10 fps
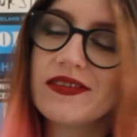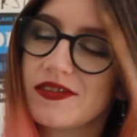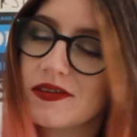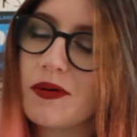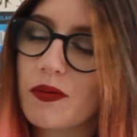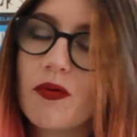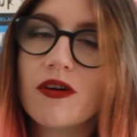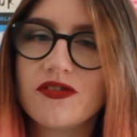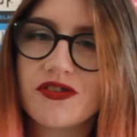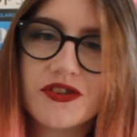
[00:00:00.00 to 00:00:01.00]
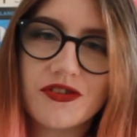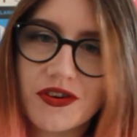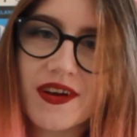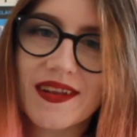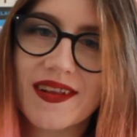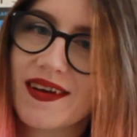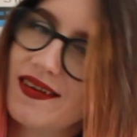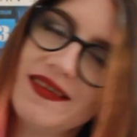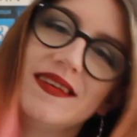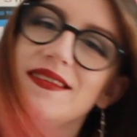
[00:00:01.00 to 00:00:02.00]
So I watched the
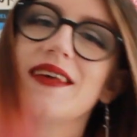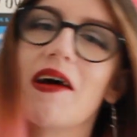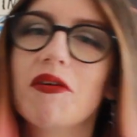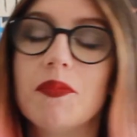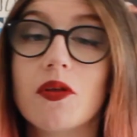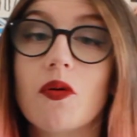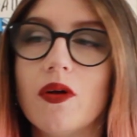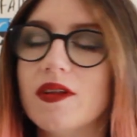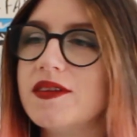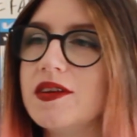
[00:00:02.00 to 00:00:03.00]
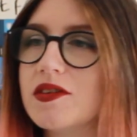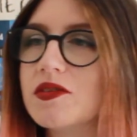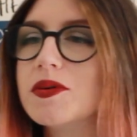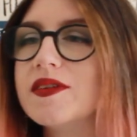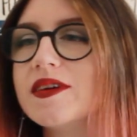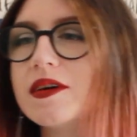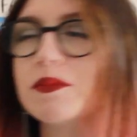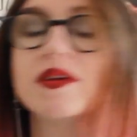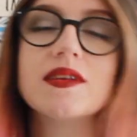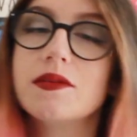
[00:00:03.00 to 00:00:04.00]
trailer in terrible quality on Twitter
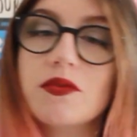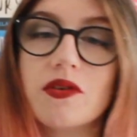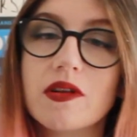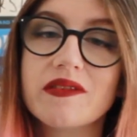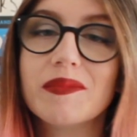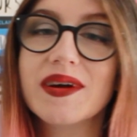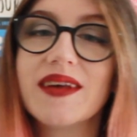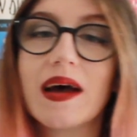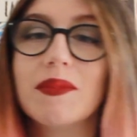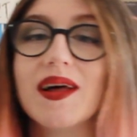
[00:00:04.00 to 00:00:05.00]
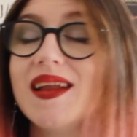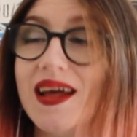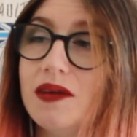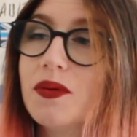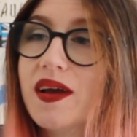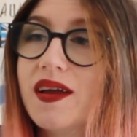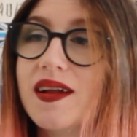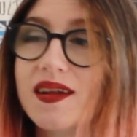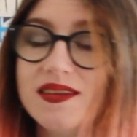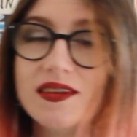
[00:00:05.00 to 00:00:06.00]
because it was all over my timeline anyway,
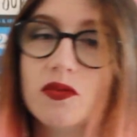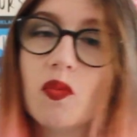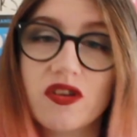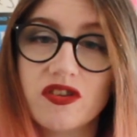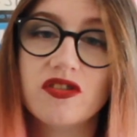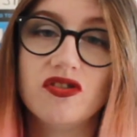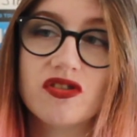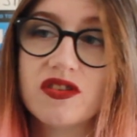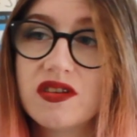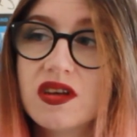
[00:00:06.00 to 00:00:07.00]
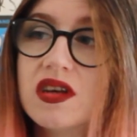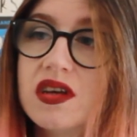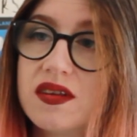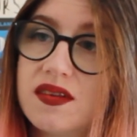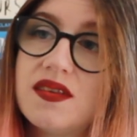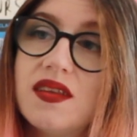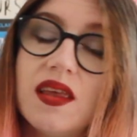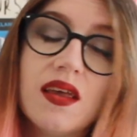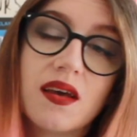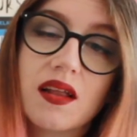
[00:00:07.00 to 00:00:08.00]
and I didn't want to just
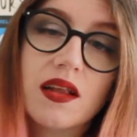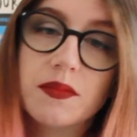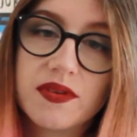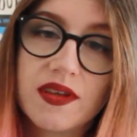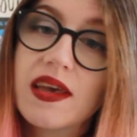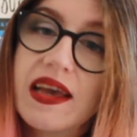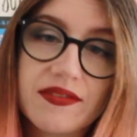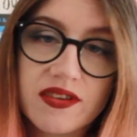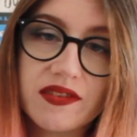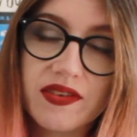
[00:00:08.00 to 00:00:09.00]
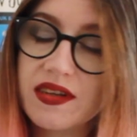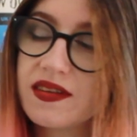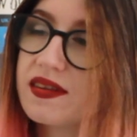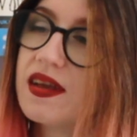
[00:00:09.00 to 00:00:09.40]
see clips and gifs of it.